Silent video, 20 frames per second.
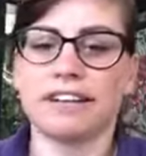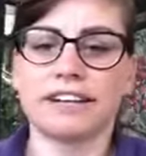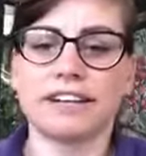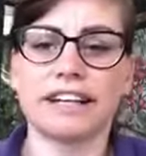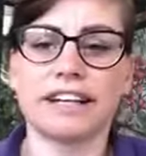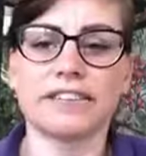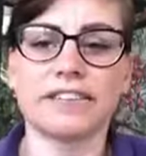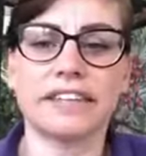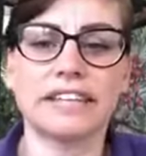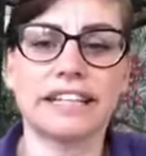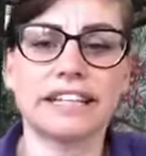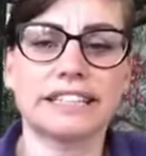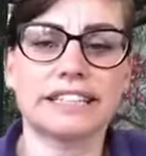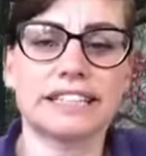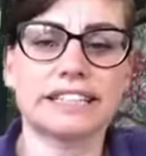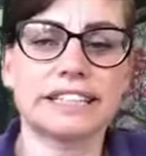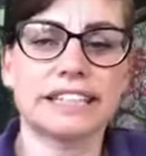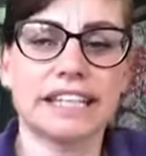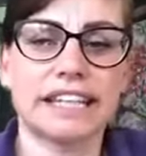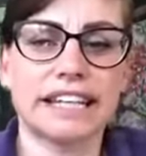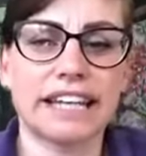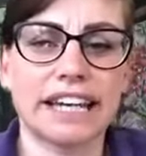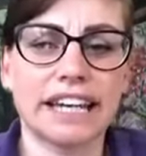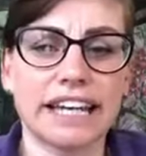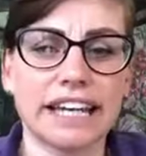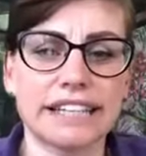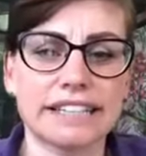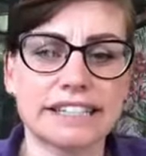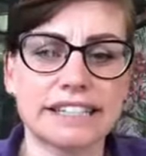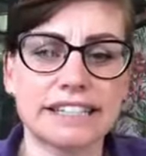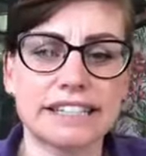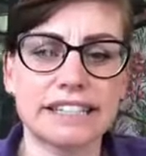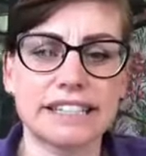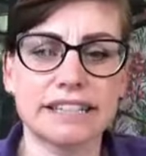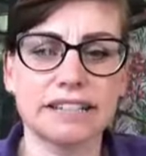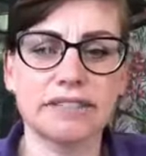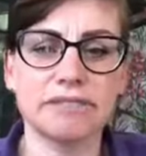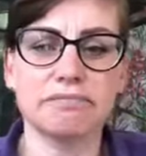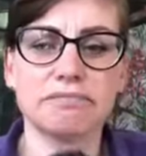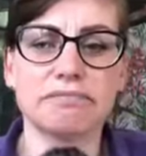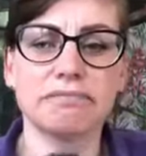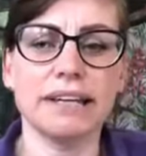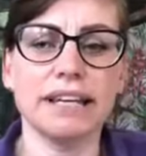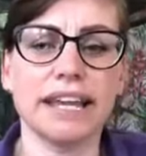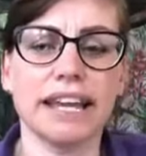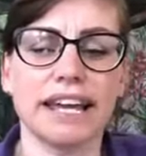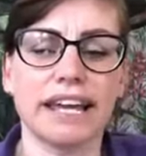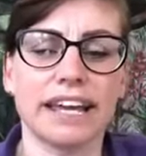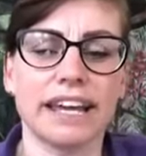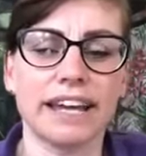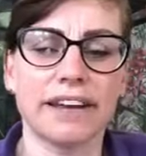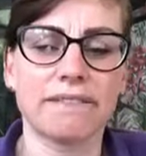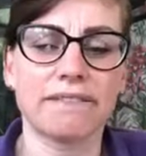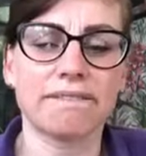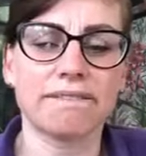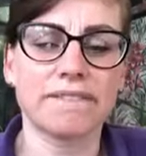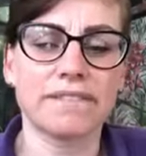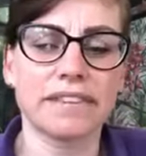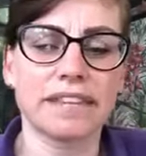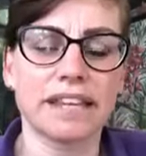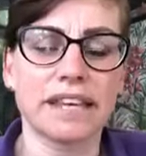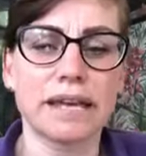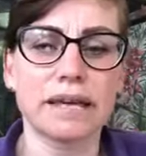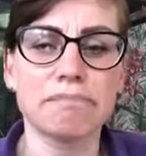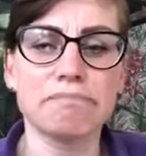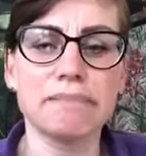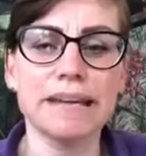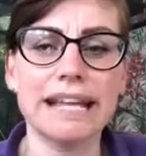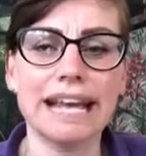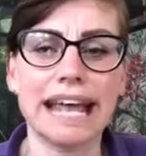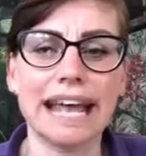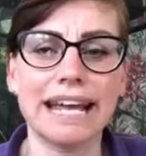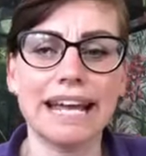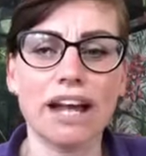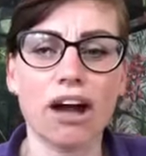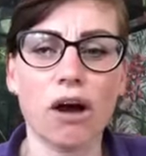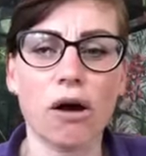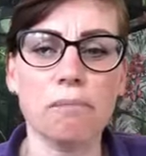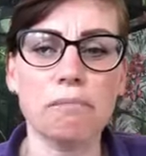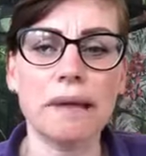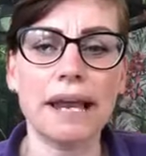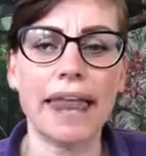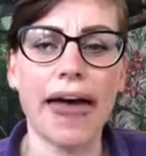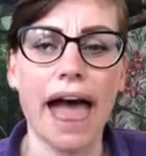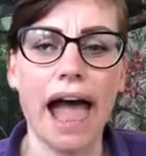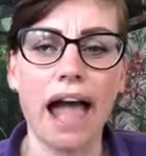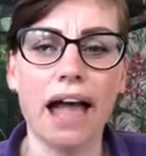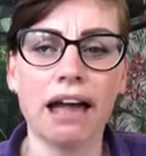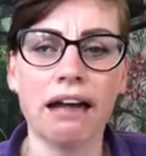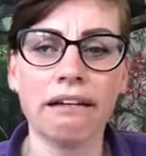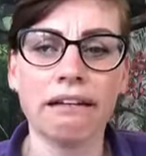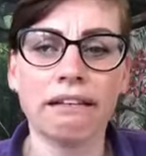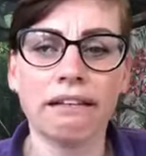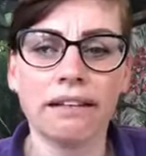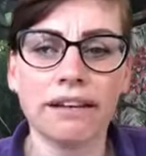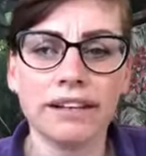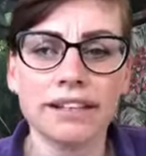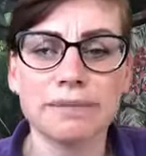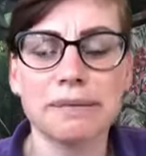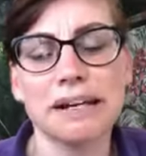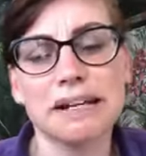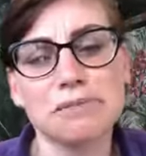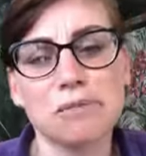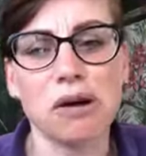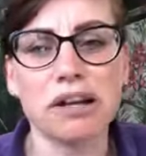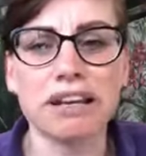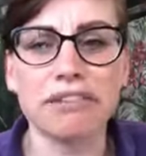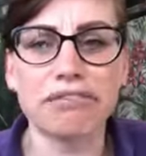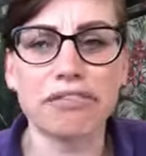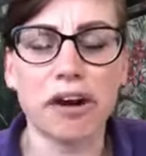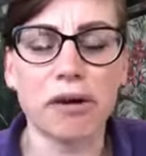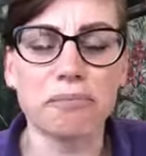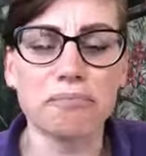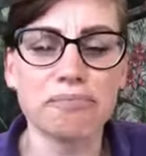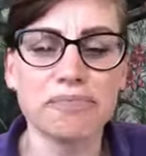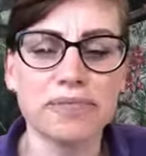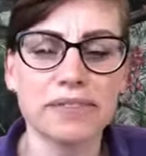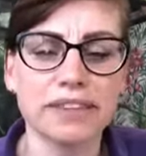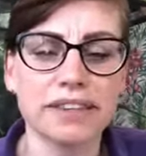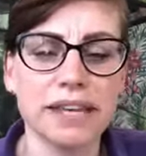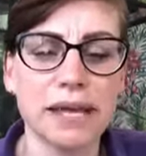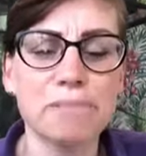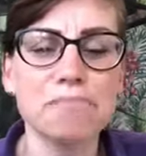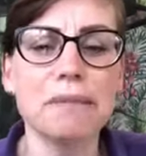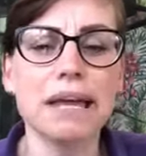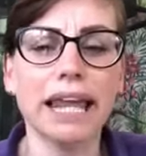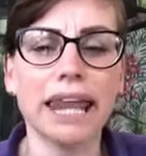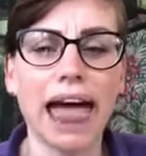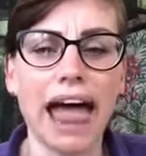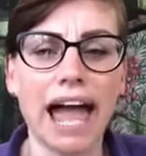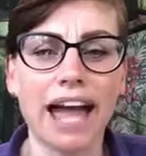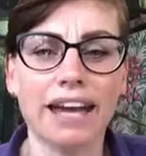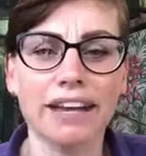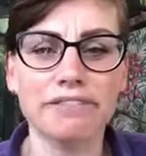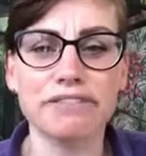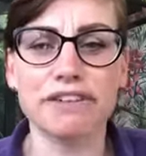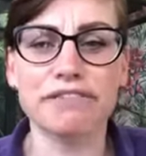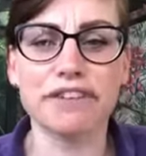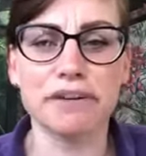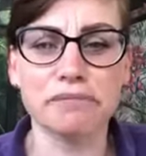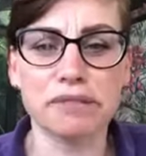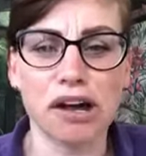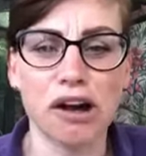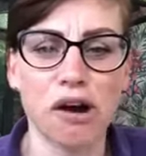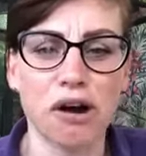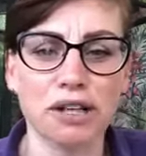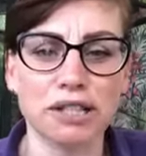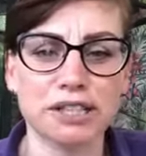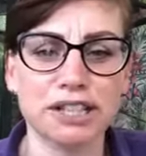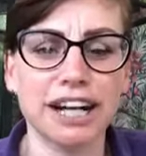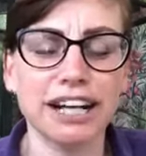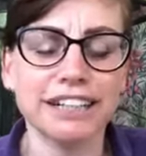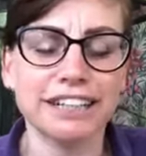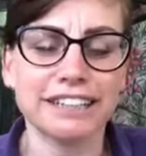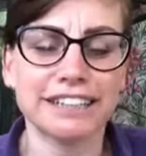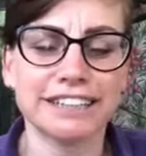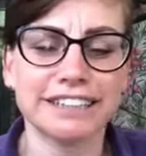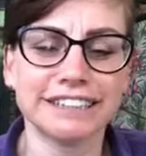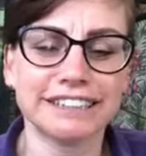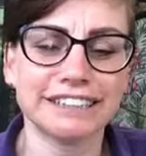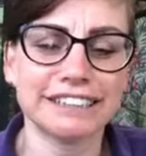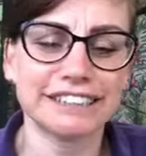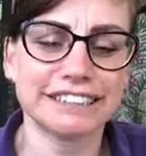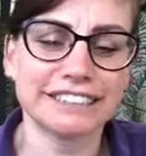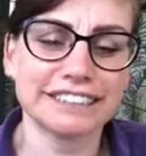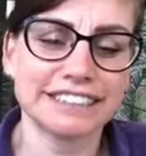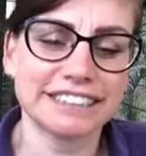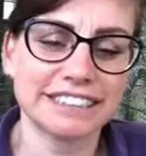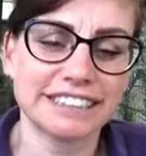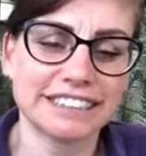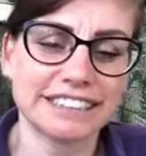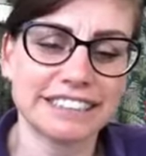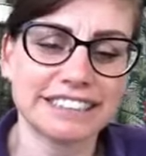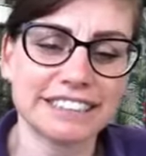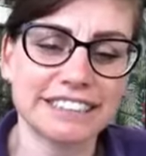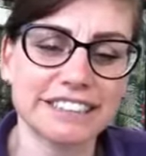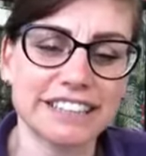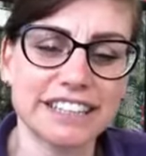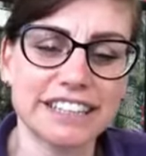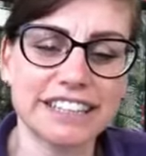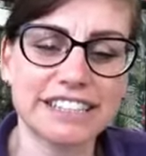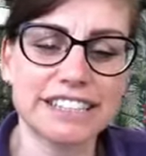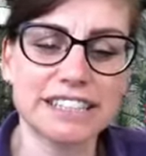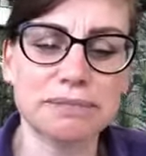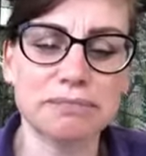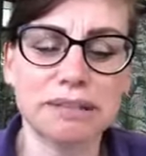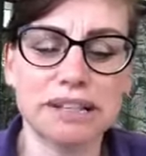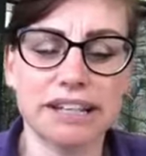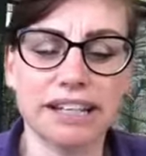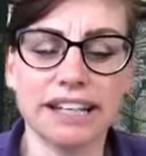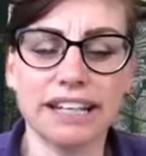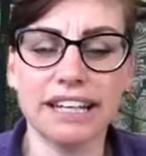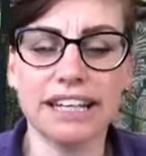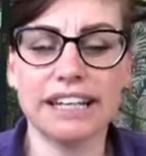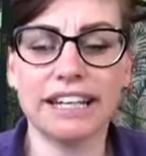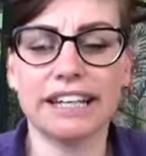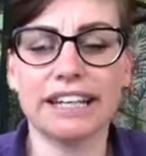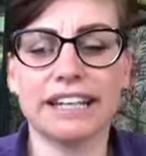Now this is Millie or Miller, depending you're from. Miller, if you're from Yorkshire. So this is Millie.